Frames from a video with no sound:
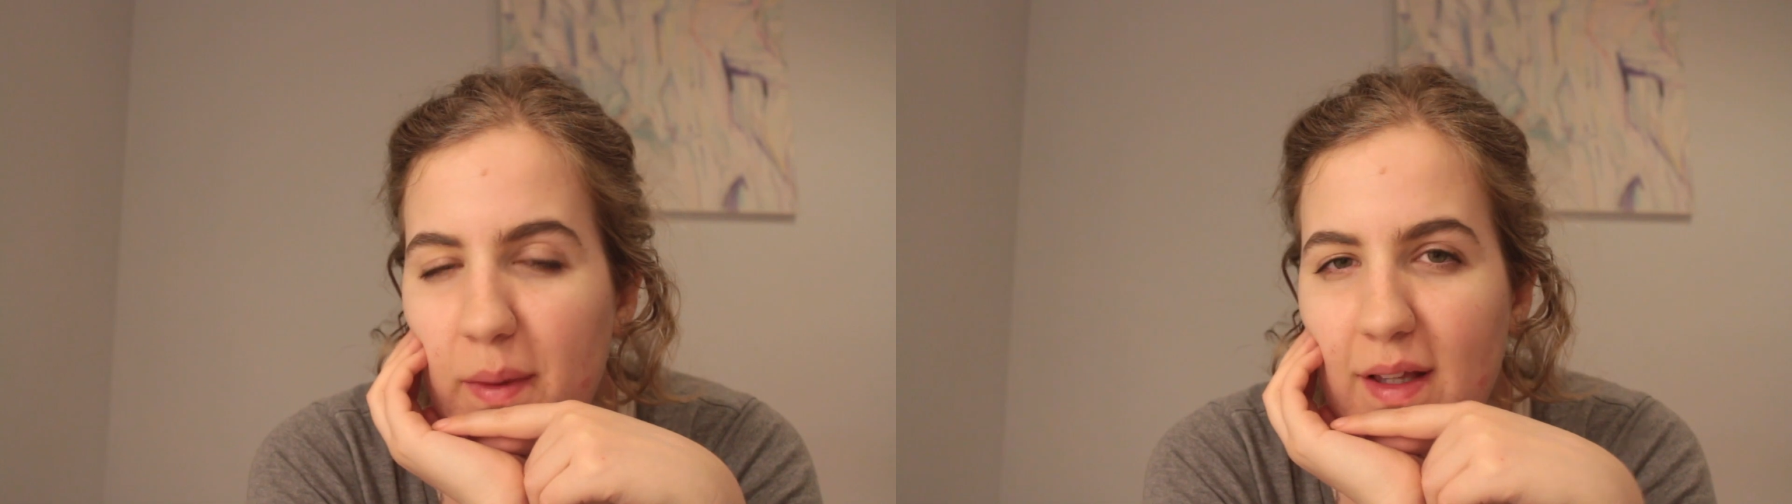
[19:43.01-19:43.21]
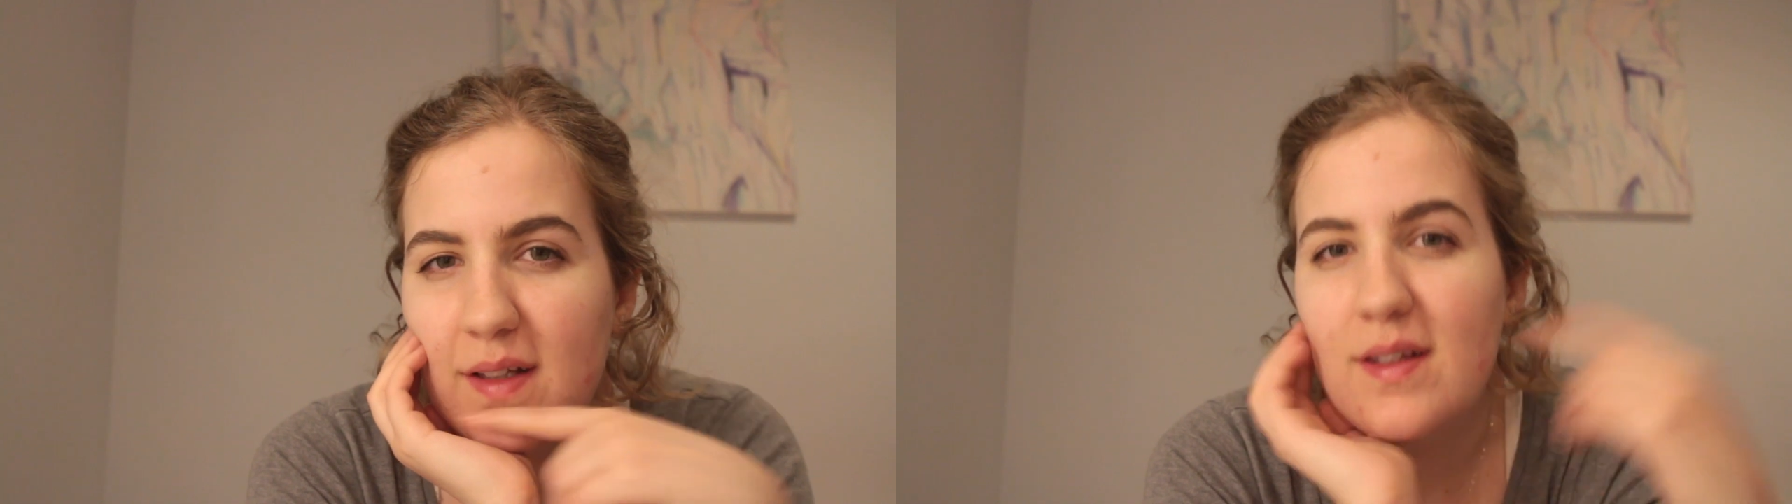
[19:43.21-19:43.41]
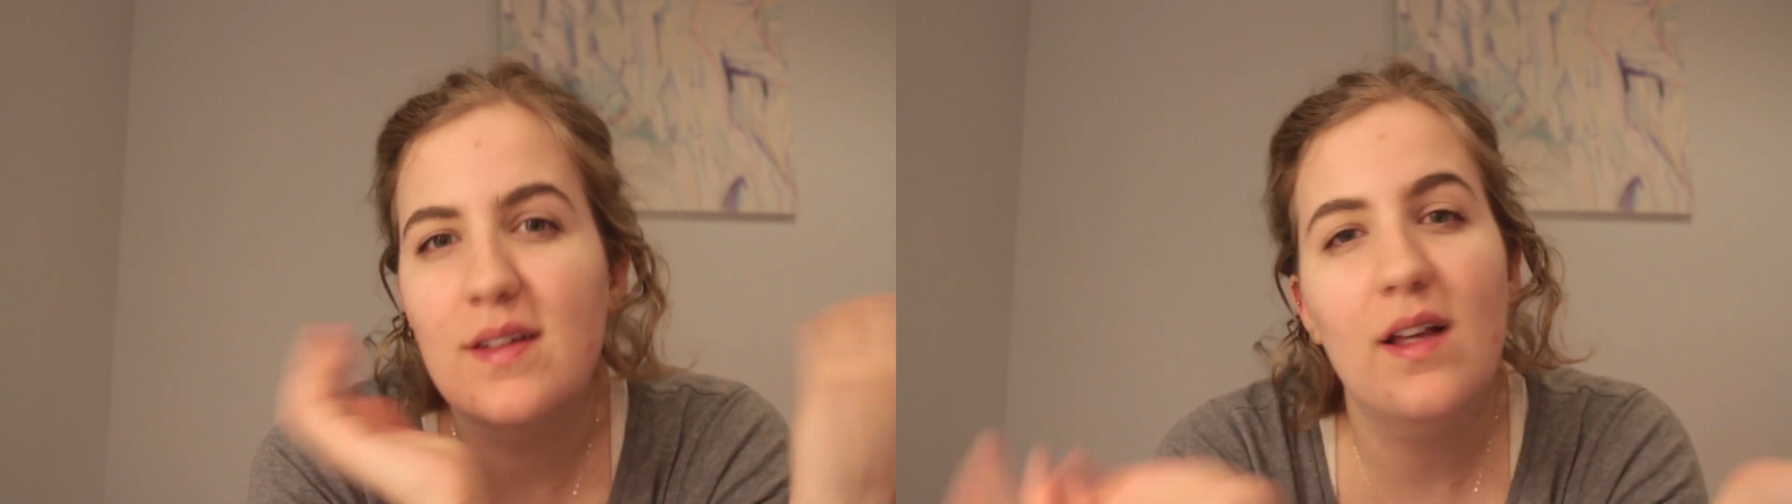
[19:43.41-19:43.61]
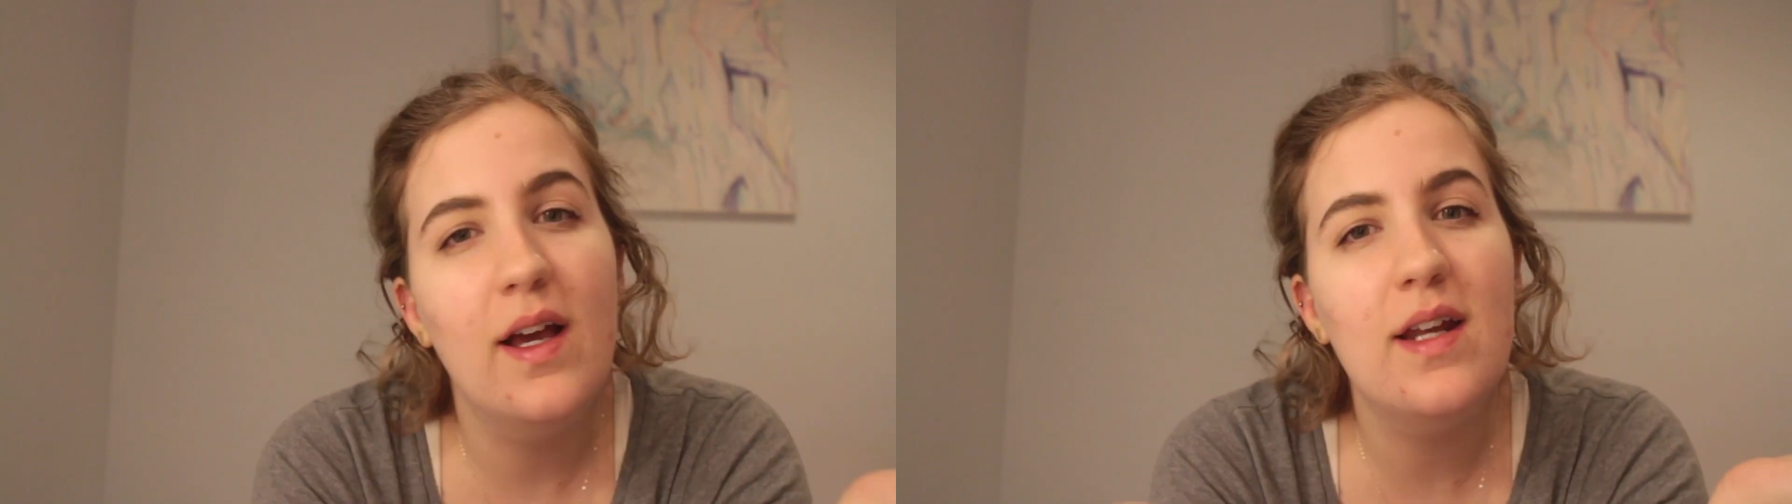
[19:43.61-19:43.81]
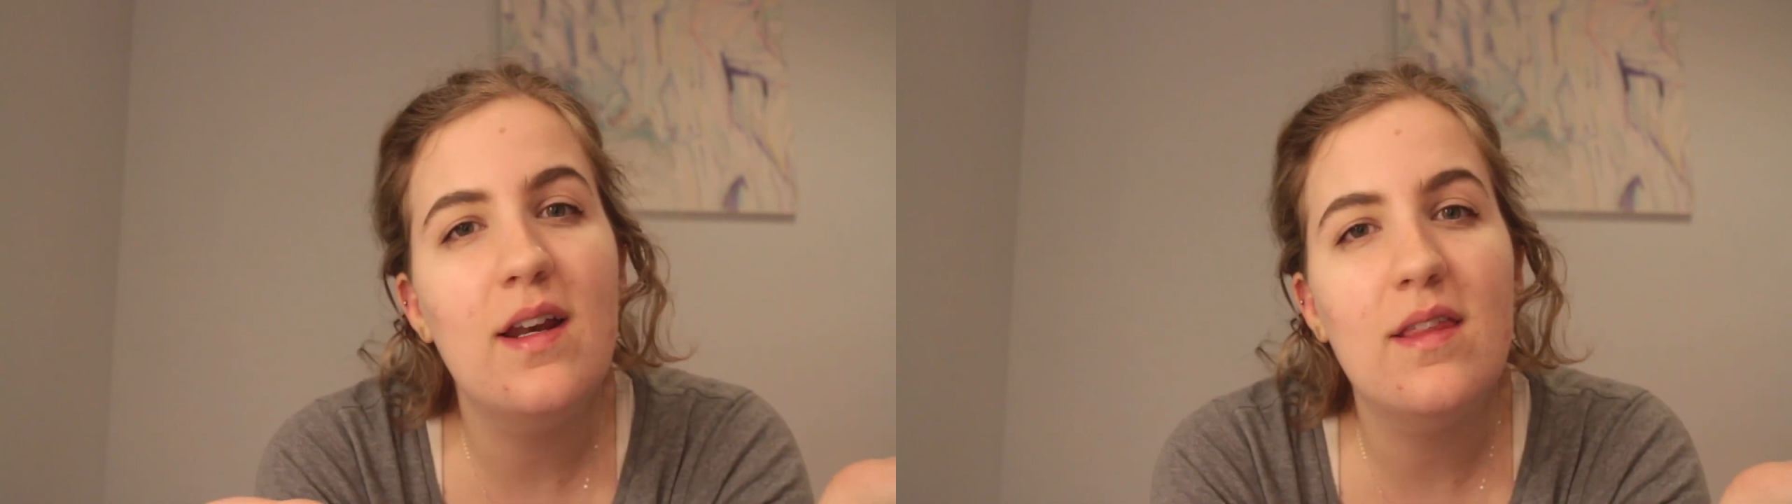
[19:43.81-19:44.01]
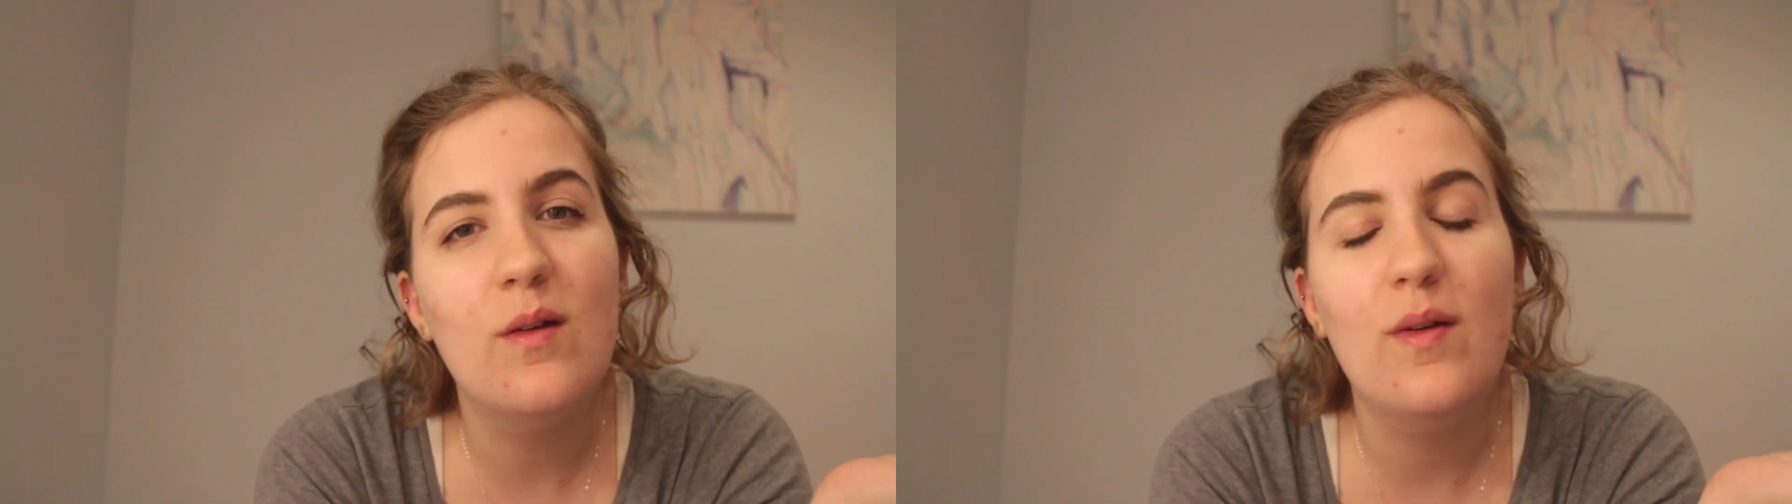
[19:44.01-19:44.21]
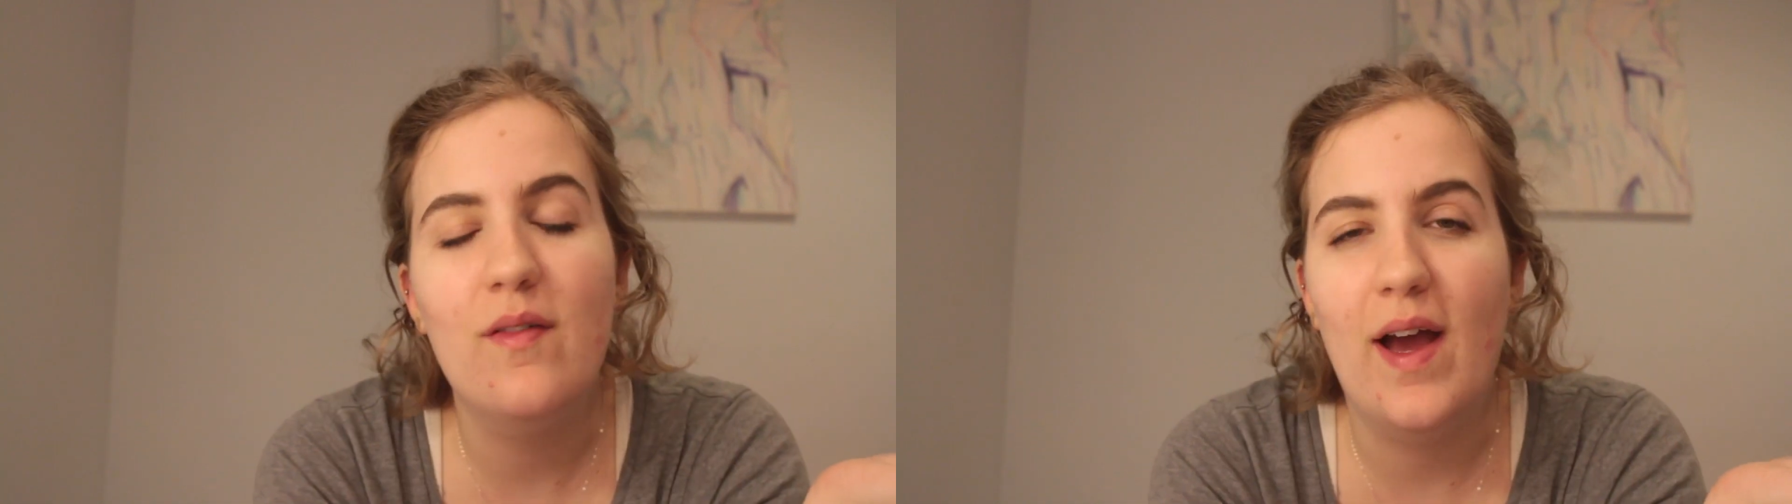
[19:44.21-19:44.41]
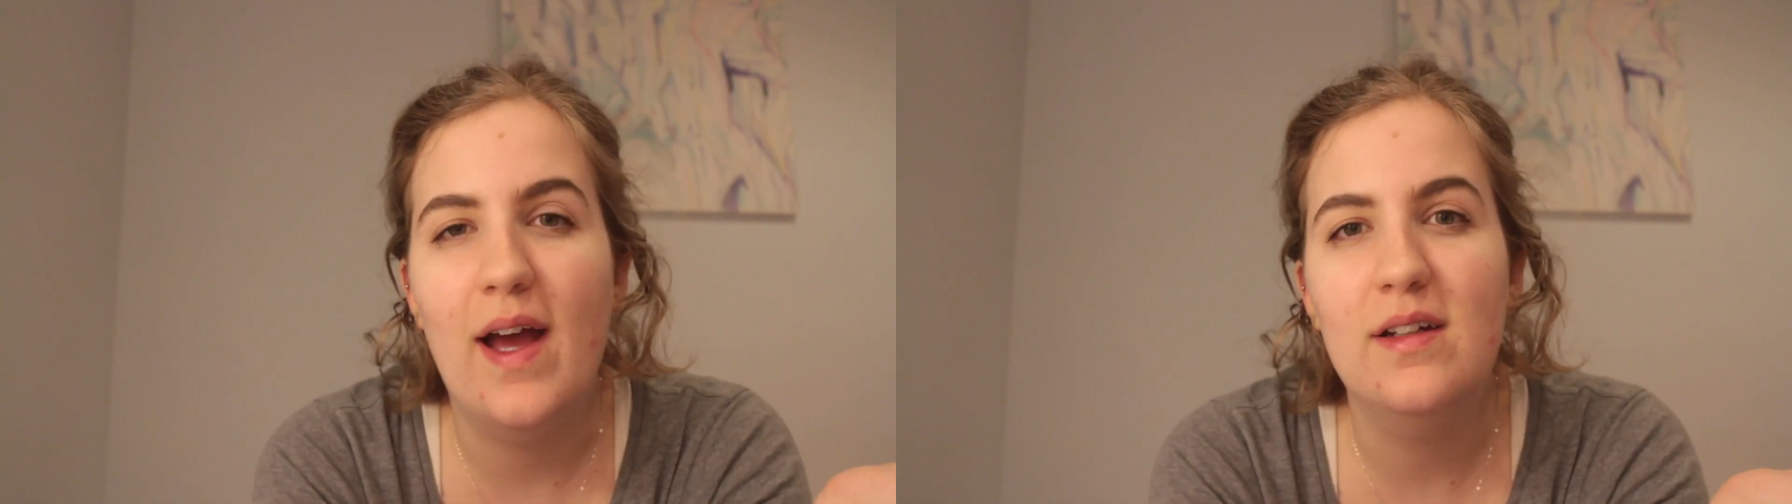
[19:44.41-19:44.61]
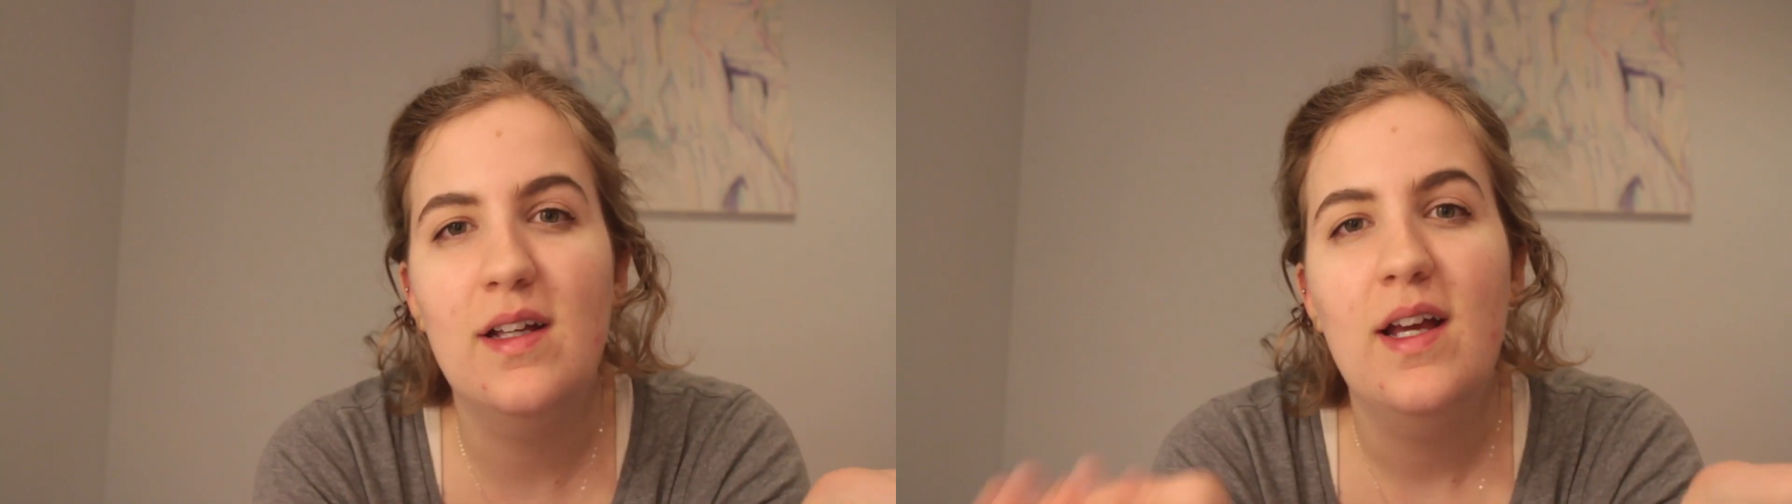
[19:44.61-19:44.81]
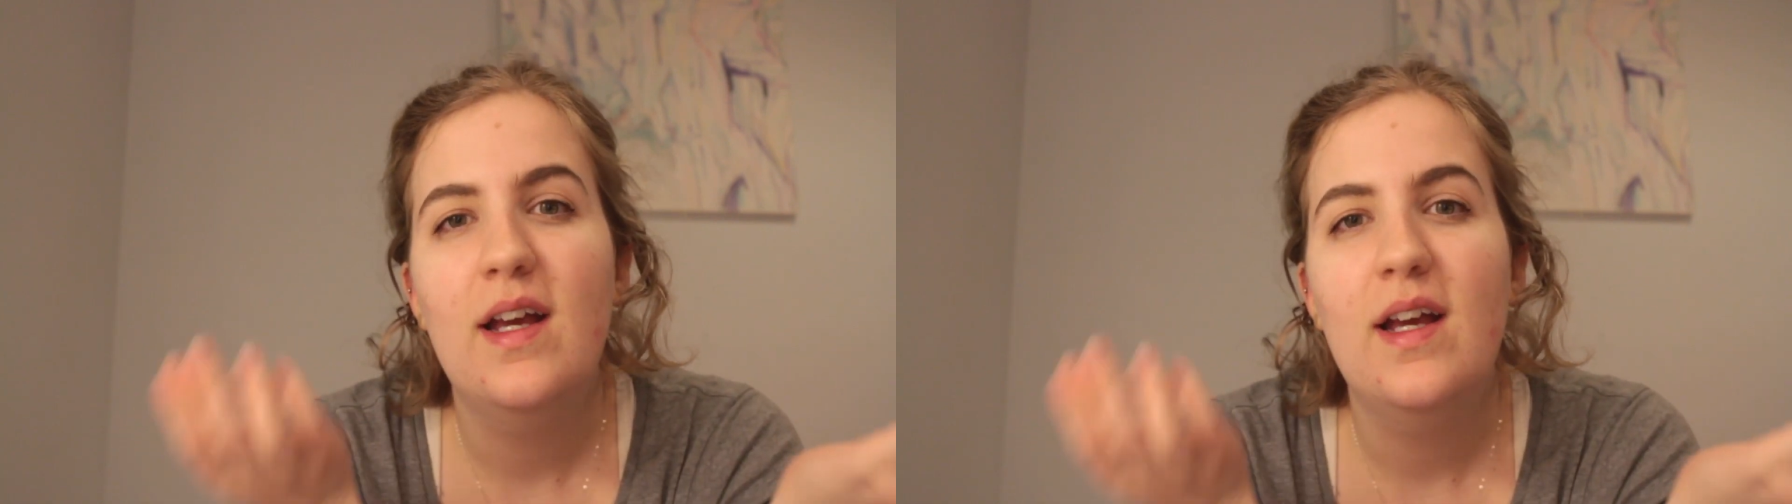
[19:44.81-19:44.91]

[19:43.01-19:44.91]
but that's a sign that we've had